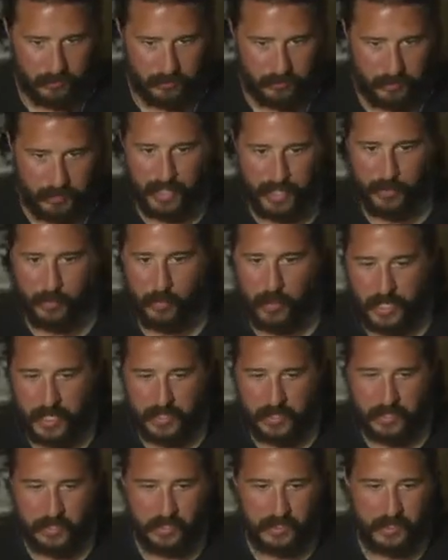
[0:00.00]
By the
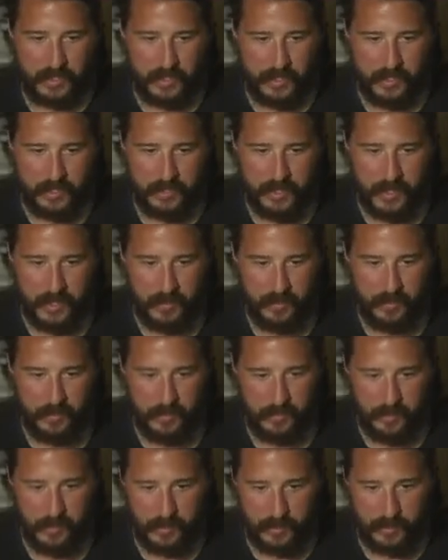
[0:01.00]
way, uh, yes,
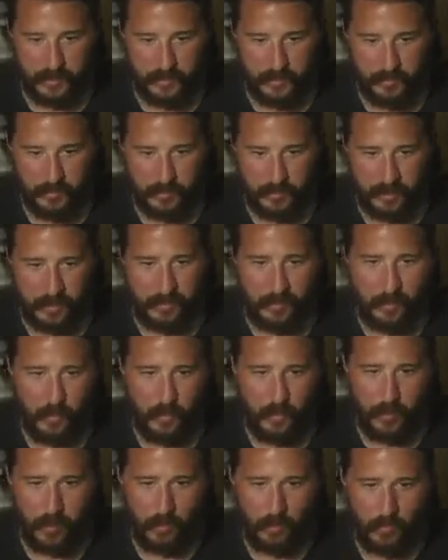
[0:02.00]
uh, I know
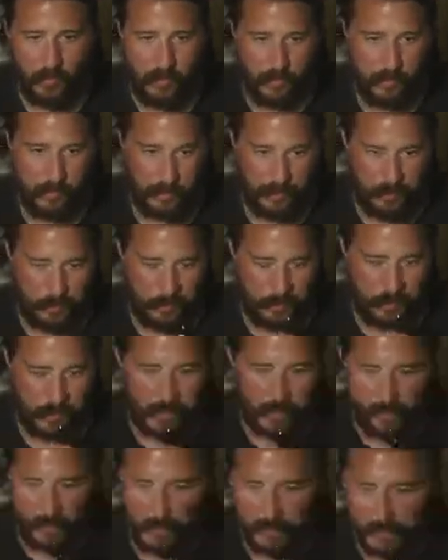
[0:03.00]
I'm all over the place right
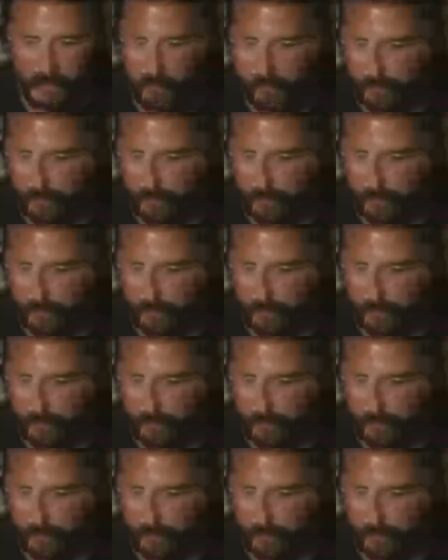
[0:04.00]
now, but